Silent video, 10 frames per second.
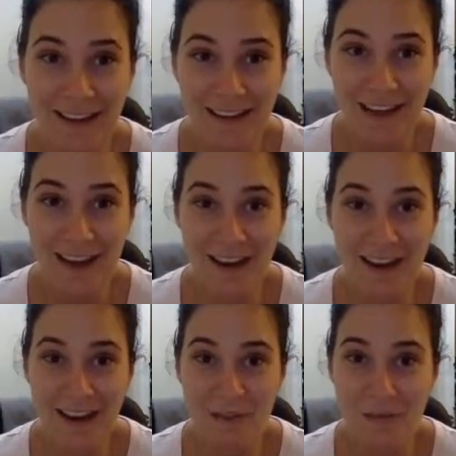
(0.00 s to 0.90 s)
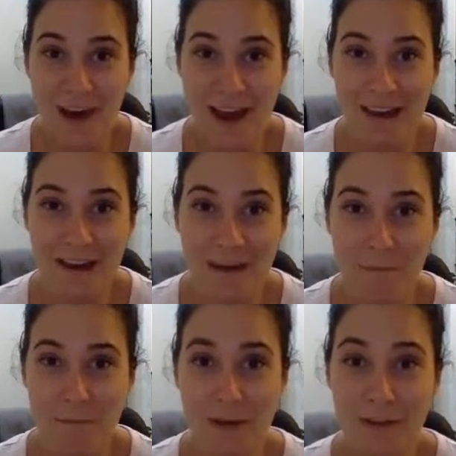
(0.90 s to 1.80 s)
Yeah, right?
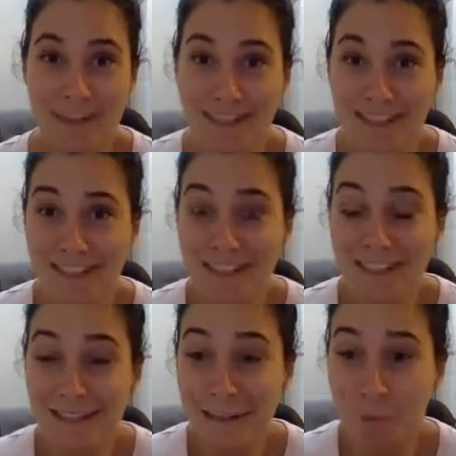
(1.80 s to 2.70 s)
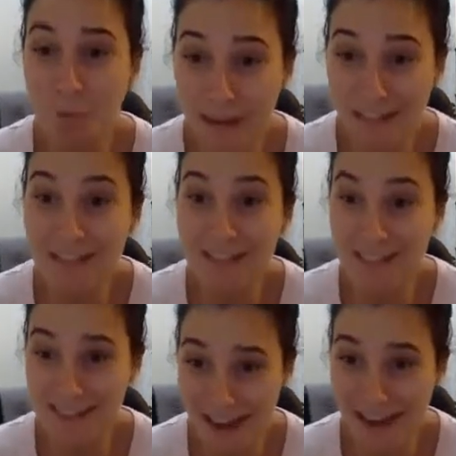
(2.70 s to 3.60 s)
Because this is the depressed
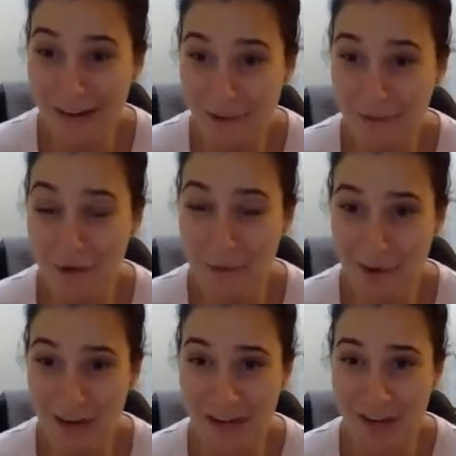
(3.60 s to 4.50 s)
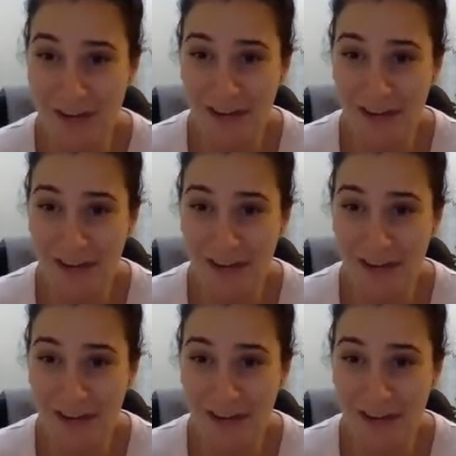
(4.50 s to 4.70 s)
state of your body.